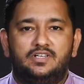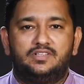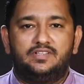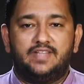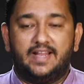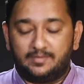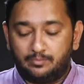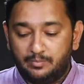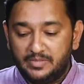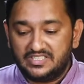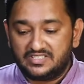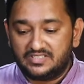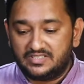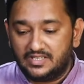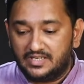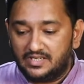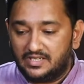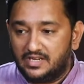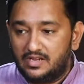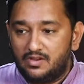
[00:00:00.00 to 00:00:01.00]
That means
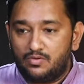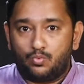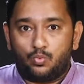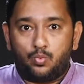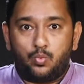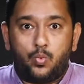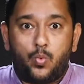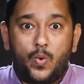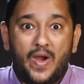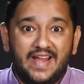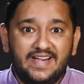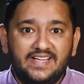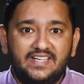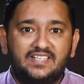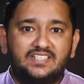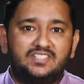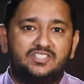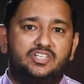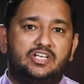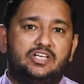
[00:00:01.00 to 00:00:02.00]
the
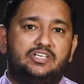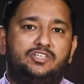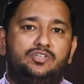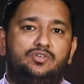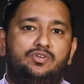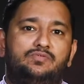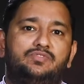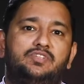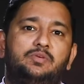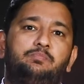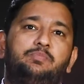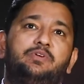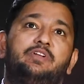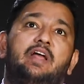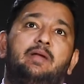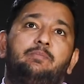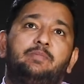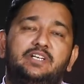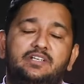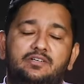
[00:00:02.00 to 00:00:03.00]
wider section of the
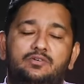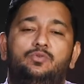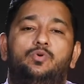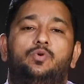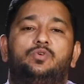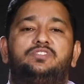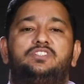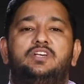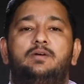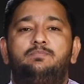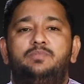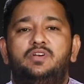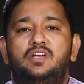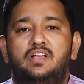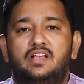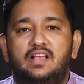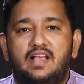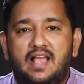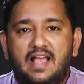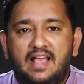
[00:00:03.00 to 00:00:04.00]
pyramid goes up
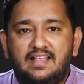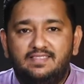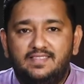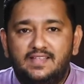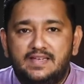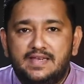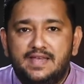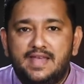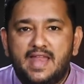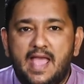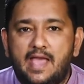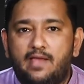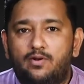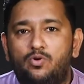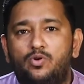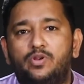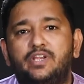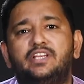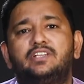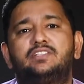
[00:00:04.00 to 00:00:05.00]
and the
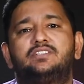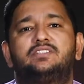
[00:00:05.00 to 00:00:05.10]
narrowing